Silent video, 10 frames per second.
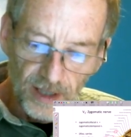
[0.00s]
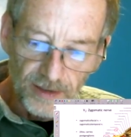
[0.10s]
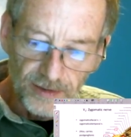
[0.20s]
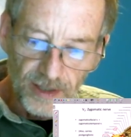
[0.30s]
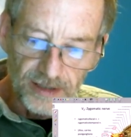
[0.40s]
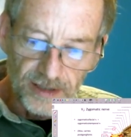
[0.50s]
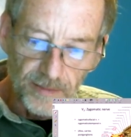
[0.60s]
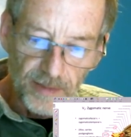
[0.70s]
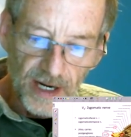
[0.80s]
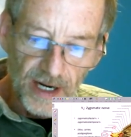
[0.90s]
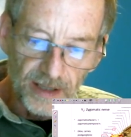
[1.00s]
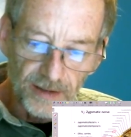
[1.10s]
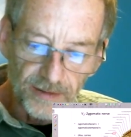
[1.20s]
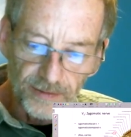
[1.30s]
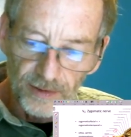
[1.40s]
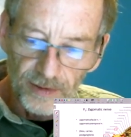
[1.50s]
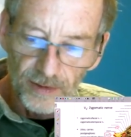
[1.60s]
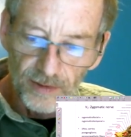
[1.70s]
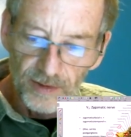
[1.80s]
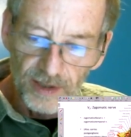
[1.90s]
trace it back
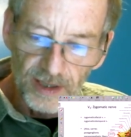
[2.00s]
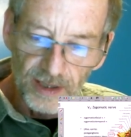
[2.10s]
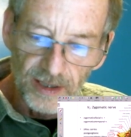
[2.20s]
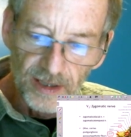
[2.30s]
through the